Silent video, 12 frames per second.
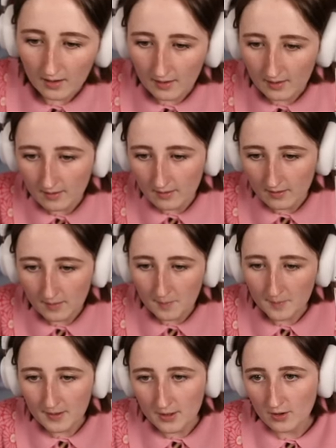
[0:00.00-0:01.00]

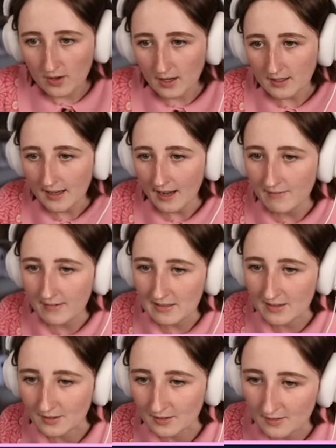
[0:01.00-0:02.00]
Um, you're not gonna have
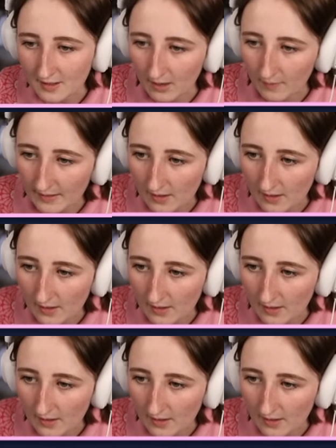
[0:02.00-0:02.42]
anything scary,